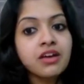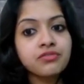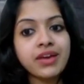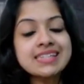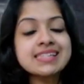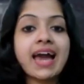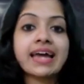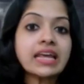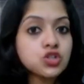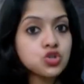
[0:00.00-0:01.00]
Veins
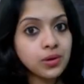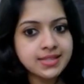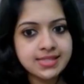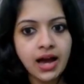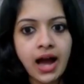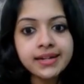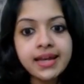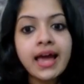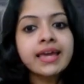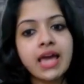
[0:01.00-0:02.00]
carry towards the heart.
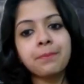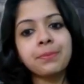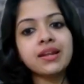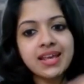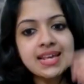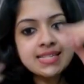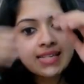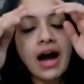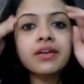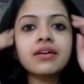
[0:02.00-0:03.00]
Capillaries
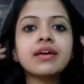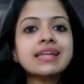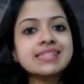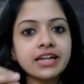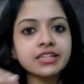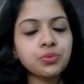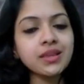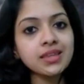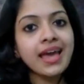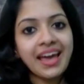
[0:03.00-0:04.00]
are in touch
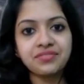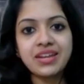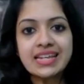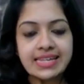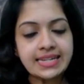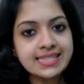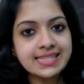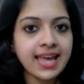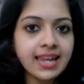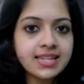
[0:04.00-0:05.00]
with every single
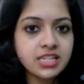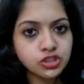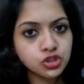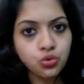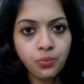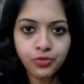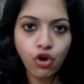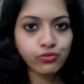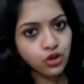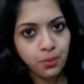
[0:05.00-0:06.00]
cell and tissue
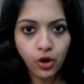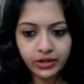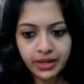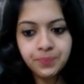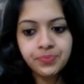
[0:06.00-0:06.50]
of your body.